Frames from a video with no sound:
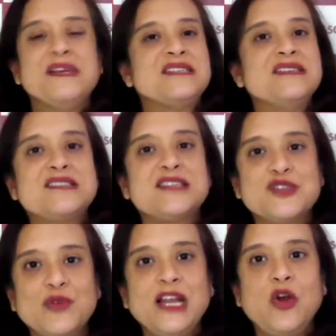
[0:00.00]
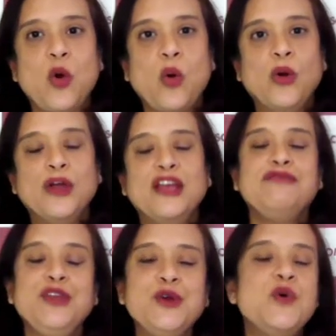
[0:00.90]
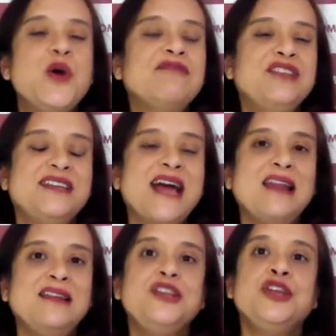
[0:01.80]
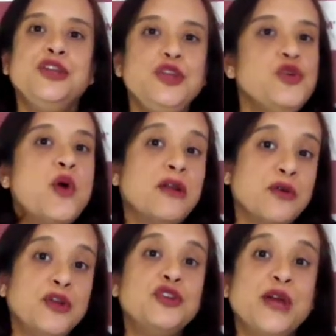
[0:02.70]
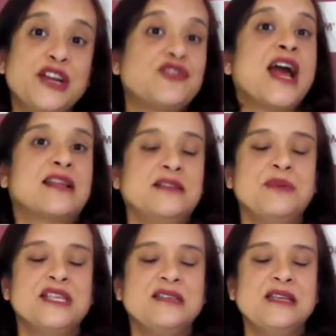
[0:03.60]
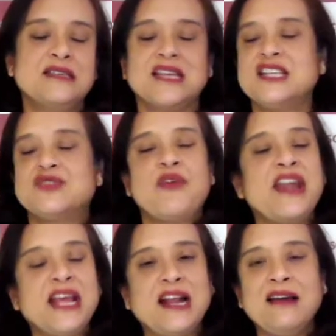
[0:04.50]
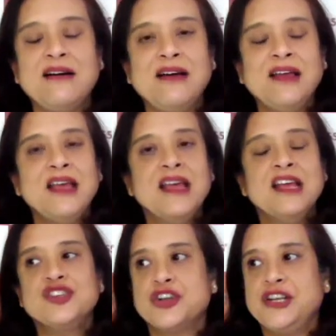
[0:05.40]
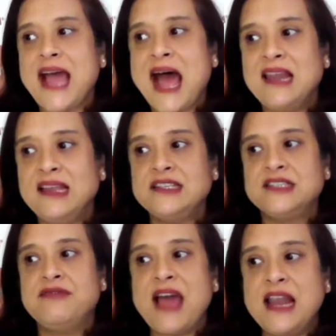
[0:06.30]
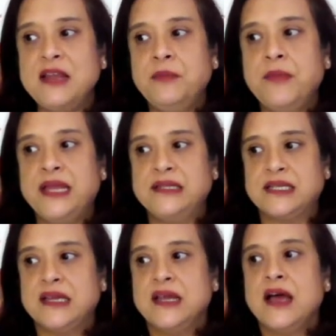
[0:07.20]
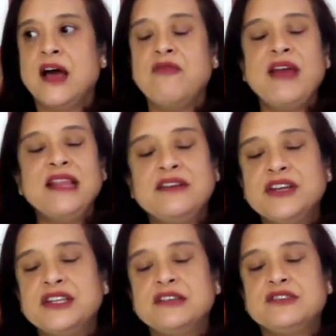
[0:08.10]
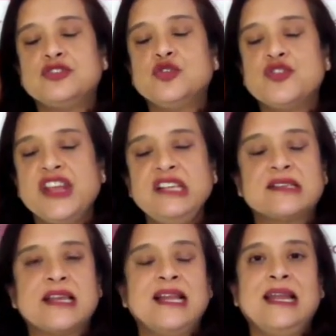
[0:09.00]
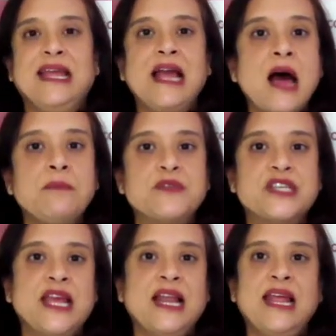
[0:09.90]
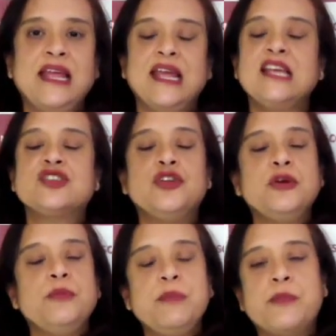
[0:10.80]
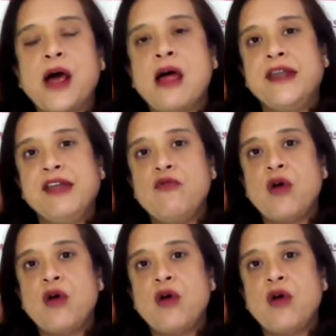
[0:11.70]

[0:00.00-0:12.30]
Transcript: businesses will go. If you have the talent, you are going to attract the business. It's very clear. So talent development, whether it is through reskilling, upskilling, is going to be priority